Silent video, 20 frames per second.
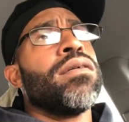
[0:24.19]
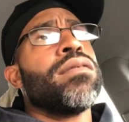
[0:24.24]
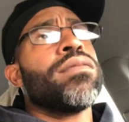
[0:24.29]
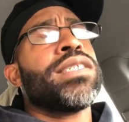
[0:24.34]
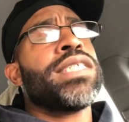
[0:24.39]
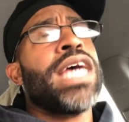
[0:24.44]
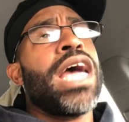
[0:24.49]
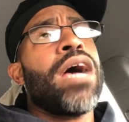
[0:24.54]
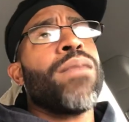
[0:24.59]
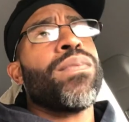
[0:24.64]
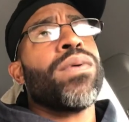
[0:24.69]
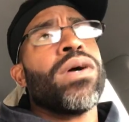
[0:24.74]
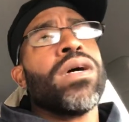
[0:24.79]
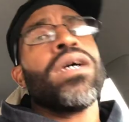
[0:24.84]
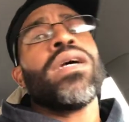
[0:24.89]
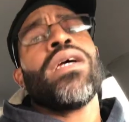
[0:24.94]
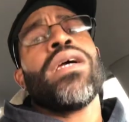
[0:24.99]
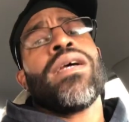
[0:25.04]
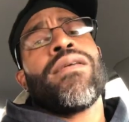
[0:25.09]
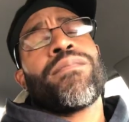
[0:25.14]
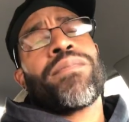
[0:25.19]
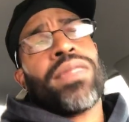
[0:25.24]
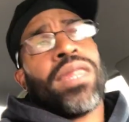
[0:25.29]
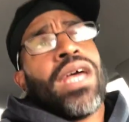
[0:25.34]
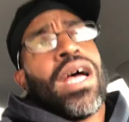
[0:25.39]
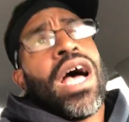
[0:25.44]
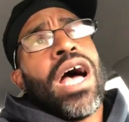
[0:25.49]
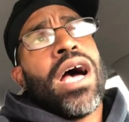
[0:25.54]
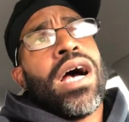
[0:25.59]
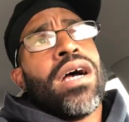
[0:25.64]
Tampa,
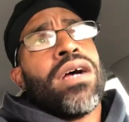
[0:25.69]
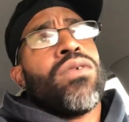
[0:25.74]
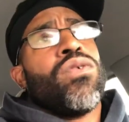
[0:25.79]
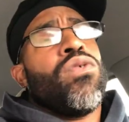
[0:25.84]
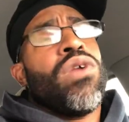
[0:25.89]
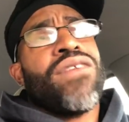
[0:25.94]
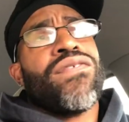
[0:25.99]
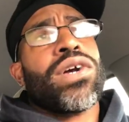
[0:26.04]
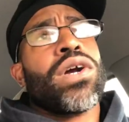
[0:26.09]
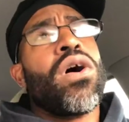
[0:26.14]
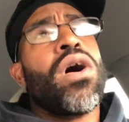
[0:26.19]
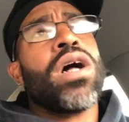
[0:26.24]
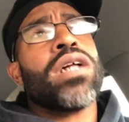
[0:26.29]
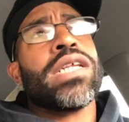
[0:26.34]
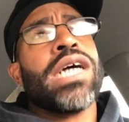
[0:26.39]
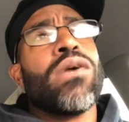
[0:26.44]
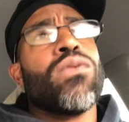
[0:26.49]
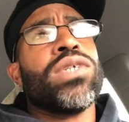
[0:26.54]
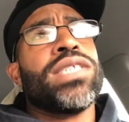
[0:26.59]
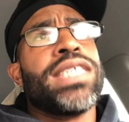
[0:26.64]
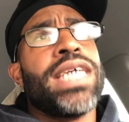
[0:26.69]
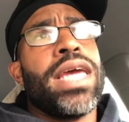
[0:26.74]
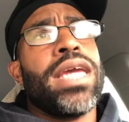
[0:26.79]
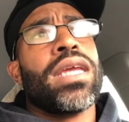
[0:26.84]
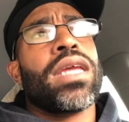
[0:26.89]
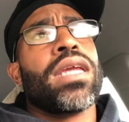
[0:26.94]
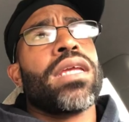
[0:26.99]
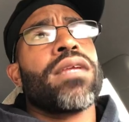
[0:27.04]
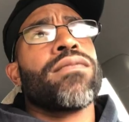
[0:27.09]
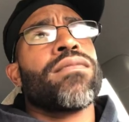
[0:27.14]
whoever called I would take.
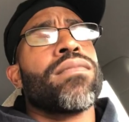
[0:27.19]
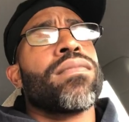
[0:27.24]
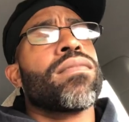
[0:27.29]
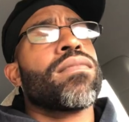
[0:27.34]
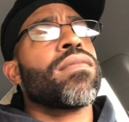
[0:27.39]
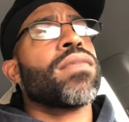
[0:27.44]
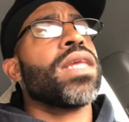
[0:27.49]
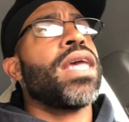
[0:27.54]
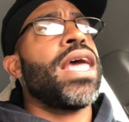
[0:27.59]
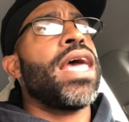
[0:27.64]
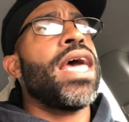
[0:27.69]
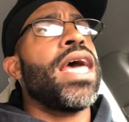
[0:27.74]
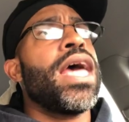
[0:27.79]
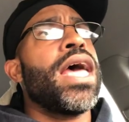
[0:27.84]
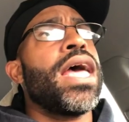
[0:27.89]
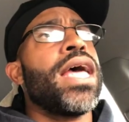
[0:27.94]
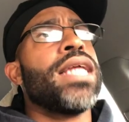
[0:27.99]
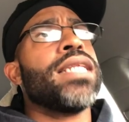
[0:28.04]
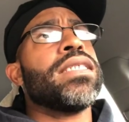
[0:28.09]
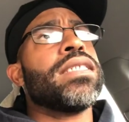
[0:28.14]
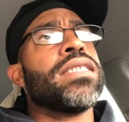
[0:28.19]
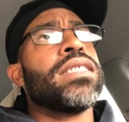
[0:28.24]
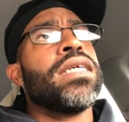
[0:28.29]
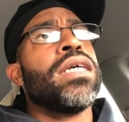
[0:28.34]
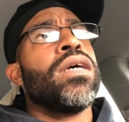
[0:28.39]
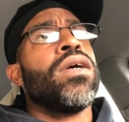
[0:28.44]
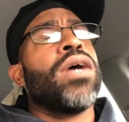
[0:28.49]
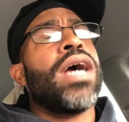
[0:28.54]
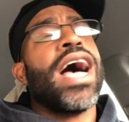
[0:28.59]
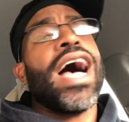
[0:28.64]
And
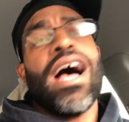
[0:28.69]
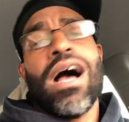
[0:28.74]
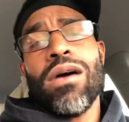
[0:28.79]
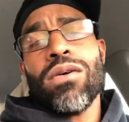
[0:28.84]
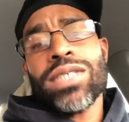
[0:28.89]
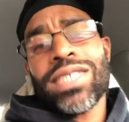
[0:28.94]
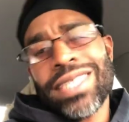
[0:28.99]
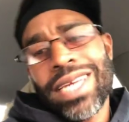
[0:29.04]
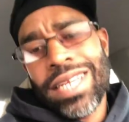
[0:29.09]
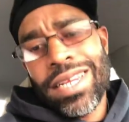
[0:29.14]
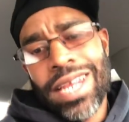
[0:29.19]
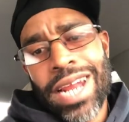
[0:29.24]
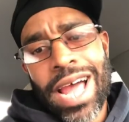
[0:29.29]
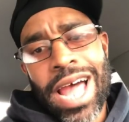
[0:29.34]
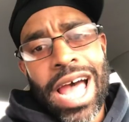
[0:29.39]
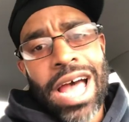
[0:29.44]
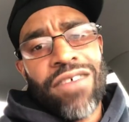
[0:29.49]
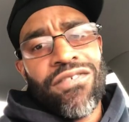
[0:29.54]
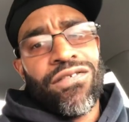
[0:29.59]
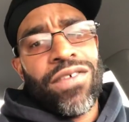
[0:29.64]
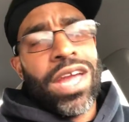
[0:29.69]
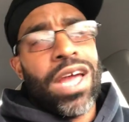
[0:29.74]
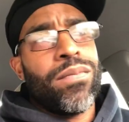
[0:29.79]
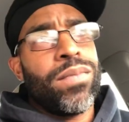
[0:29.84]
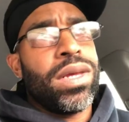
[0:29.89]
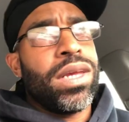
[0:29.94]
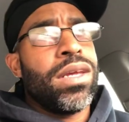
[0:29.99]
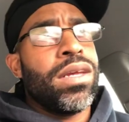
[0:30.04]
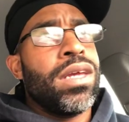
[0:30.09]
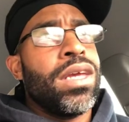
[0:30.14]
I was saying that I have
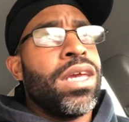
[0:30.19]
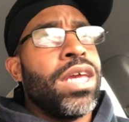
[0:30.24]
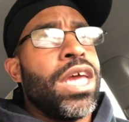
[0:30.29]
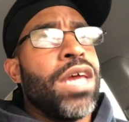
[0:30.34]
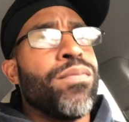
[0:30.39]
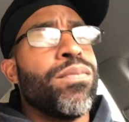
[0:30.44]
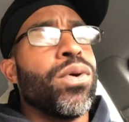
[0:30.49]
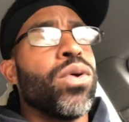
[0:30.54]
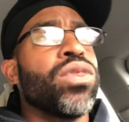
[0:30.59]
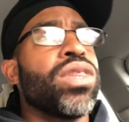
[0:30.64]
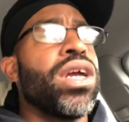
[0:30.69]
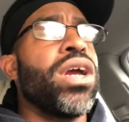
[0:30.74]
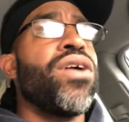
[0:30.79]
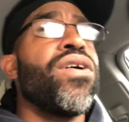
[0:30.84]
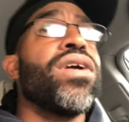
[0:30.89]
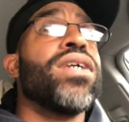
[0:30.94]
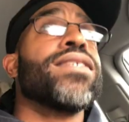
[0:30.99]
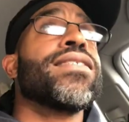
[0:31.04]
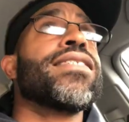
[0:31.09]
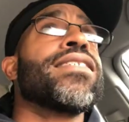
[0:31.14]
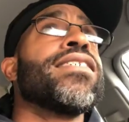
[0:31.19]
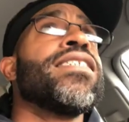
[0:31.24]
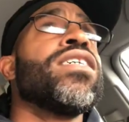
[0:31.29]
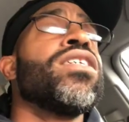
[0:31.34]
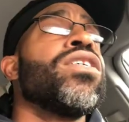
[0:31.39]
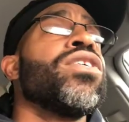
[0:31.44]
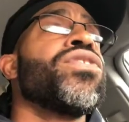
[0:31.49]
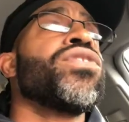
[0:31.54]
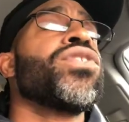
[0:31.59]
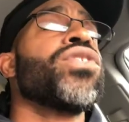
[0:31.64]
family in both areas.
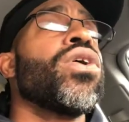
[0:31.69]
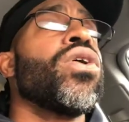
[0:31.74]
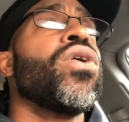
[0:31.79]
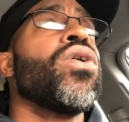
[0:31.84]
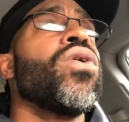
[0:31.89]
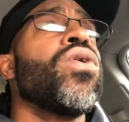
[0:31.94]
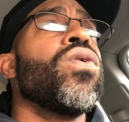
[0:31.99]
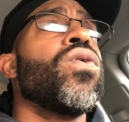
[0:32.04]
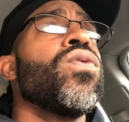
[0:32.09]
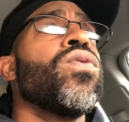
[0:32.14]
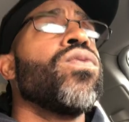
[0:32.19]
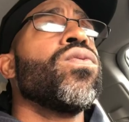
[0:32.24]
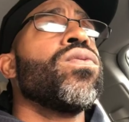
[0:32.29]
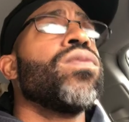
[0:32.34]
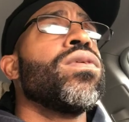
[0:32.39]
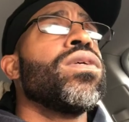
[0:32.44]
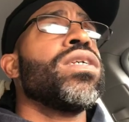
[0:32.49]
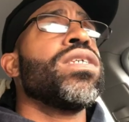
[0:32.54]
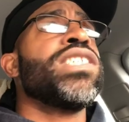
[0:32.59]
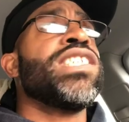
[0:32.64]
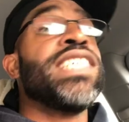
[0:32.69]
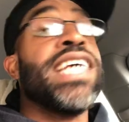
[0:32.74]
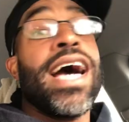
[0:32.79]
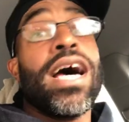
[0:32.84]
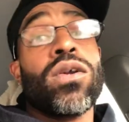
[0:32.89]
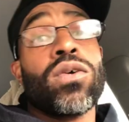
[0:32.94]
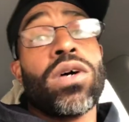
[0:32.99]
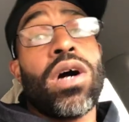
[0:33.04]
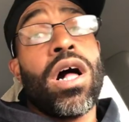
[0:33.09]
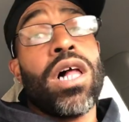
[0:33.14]
So
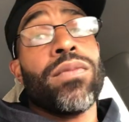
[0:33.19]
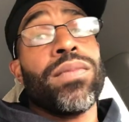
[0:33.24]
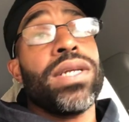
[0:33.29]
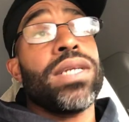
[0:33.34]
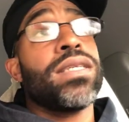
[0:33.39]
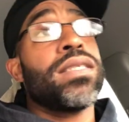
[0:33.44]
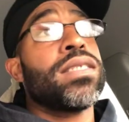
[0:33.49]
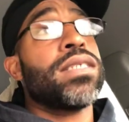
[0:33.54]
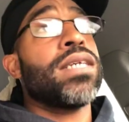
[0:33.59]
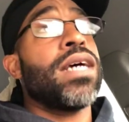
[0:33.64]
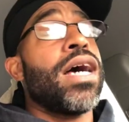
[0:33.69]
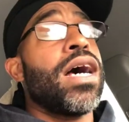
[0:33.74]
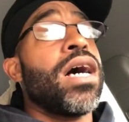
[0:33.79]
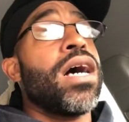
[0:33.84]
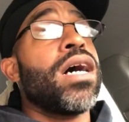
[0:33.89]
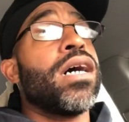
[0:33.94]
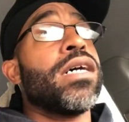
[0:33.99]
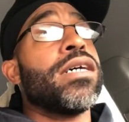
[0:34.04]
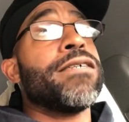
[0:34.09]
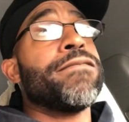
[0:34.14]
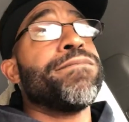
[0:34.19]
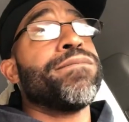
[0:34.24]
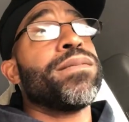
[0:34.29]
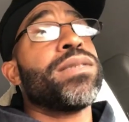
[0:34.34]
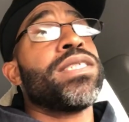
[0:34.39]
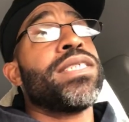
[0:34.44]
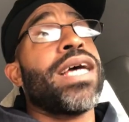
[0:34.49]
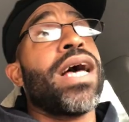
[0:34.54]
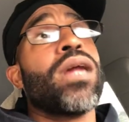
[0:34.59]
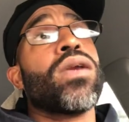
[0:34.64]
Seattle called me.
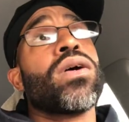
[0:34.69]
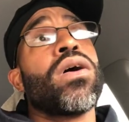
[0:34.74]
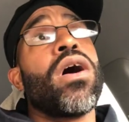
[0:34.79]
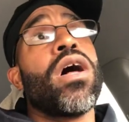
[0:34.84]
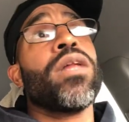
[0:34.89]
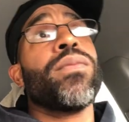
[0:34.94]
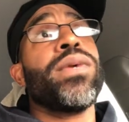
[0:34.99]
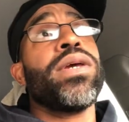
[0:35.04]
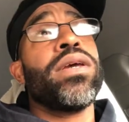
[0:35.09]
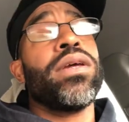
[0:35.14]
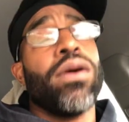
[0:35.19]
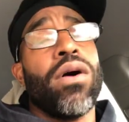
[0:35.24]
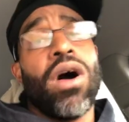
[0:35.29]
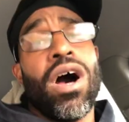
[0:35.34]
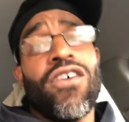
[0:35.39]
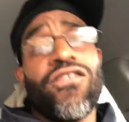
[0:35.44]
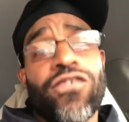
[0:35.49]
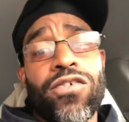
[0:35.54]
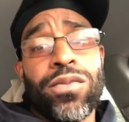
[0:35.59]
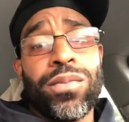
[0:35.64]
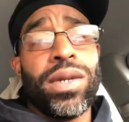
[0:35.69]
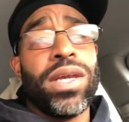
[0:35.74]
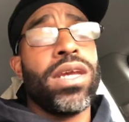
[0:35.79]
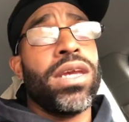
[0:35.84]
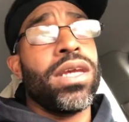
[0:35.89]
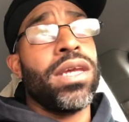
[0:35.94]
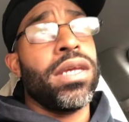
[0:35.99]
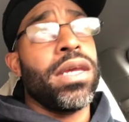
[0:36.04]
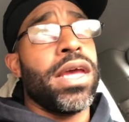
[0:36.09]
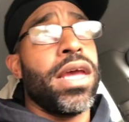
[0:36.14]
Seattle called me, offered me
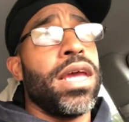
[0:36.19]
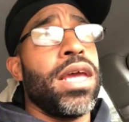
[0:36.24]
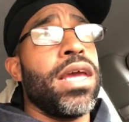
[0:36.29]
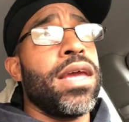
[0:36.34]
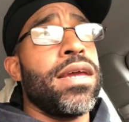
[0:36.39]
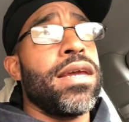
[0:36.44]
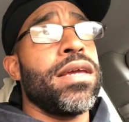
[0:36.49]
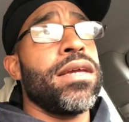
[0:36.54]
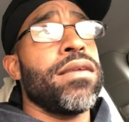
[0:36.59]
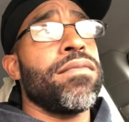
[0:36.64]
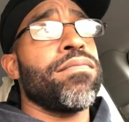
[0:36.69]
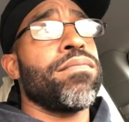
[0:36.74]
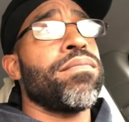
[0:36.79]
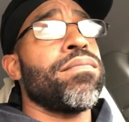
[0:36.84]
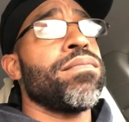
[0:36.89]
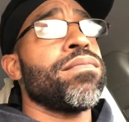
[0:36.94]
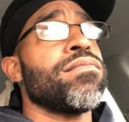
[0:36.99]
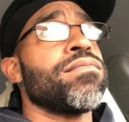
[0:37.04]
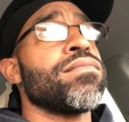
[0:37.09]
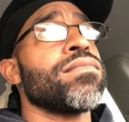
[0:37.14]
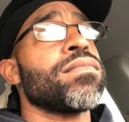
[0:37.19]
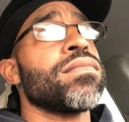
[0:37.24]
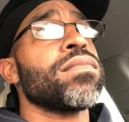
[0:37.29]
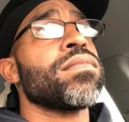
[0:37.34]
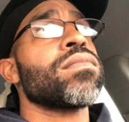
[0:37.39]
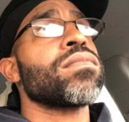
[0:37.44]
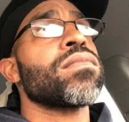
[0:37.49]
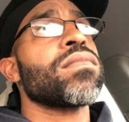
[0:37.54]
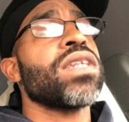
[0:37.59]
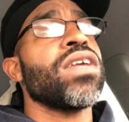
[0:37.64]

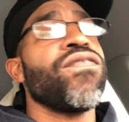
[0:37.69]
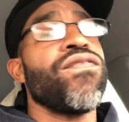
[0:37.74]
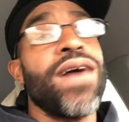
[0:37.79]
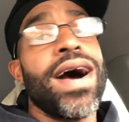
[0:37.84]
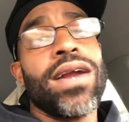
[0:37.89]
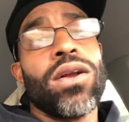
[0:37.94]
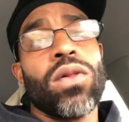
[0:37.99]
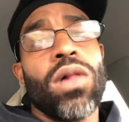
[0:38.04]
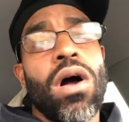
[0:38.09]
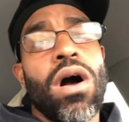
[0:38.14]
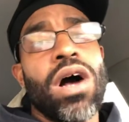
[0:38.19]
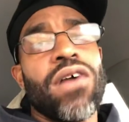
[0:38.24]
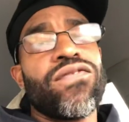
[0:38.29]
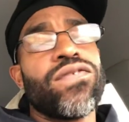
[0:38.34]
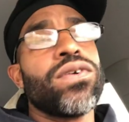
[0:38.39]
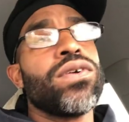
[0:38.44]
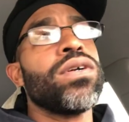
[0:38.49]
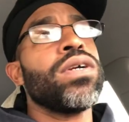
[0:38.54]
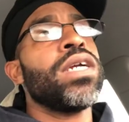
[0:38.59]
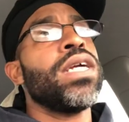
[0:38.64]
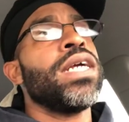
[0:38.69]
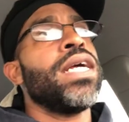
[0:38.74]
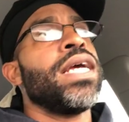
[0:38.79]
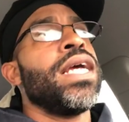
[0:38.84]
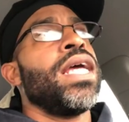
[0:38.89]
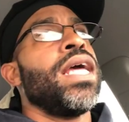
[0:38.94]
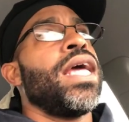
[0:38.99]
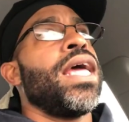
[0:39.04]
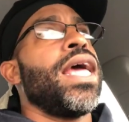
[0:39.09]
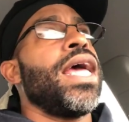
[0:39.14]
a final offer,
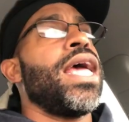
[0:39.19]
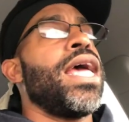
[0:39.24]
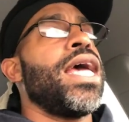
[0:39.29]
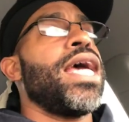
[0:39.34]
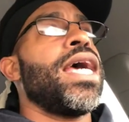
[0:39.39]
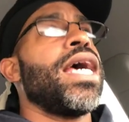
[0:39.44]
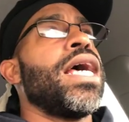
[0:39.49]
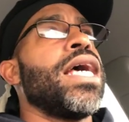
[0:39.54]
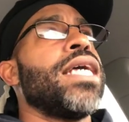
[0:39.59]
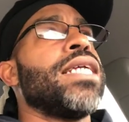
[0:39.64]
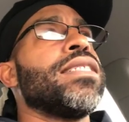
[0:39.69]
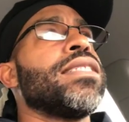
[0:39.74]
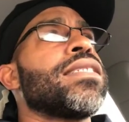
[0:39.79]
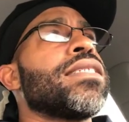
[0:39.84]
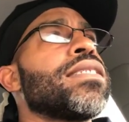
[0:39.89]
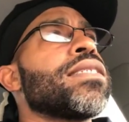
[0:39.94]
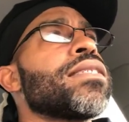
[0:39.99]
and